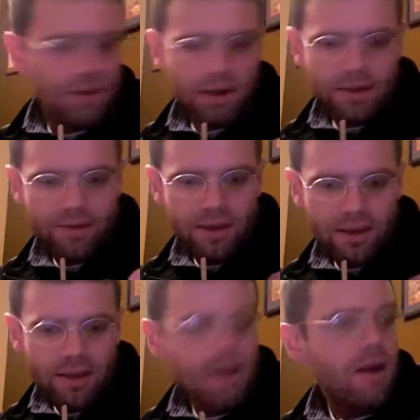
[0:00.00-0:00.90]
coffee
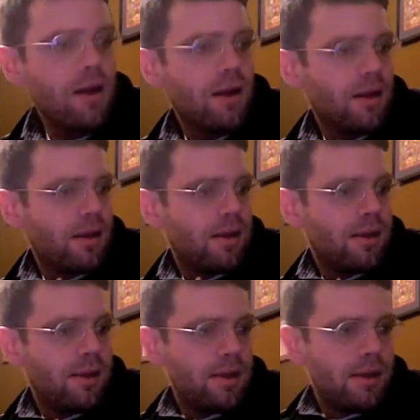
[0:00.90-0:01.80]
in there.
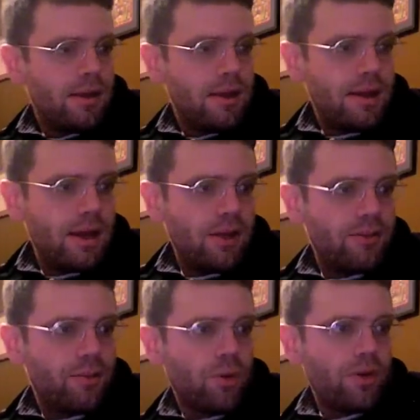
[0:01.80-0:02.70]
Now
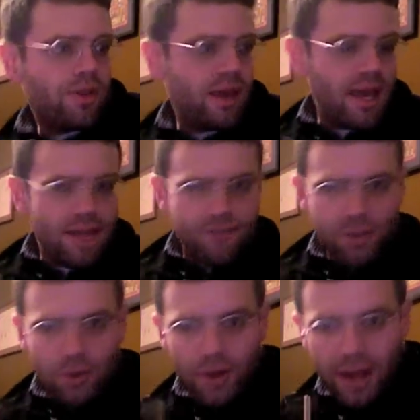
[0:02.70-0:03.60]
let's pour the 8
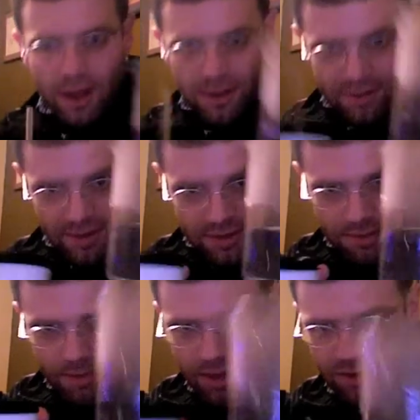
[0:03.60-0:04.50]
fluid ounces
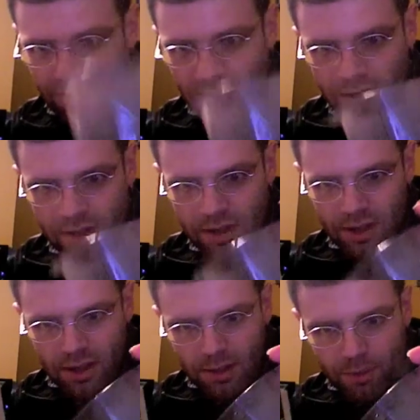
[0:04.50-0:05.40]
measured
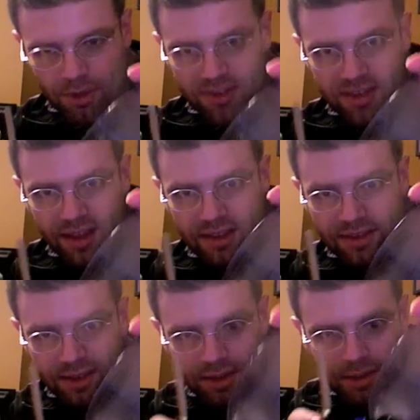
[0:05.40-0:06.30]

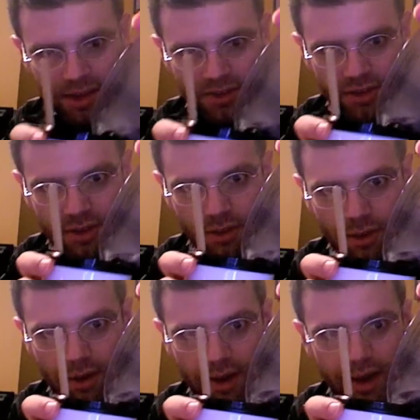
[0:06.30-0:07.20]
precisely to make sure that
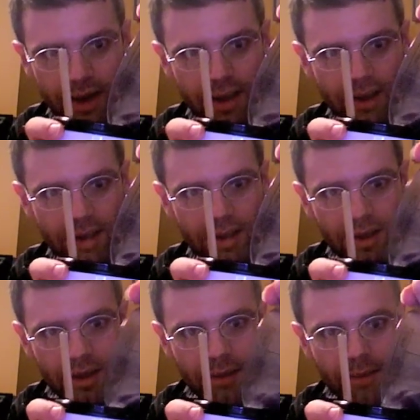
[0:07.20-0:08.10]
we're
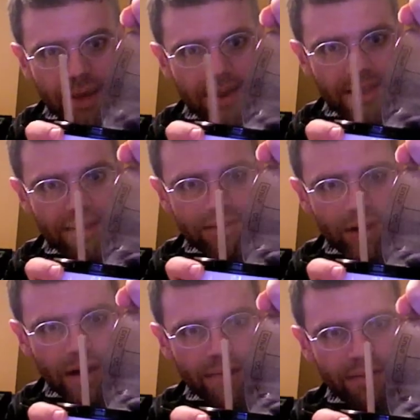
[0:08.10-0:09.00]
making this
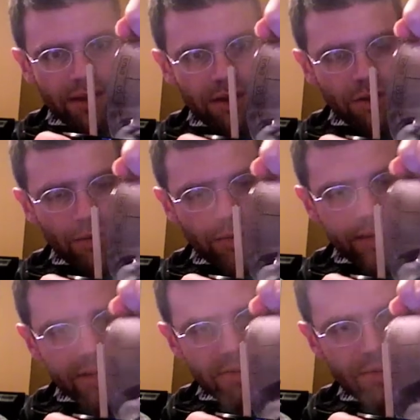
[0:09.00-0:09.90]
coffee
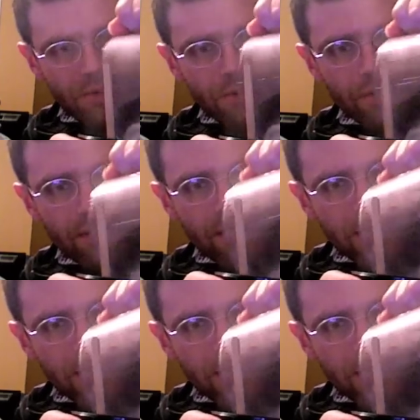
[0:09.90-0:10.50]
according to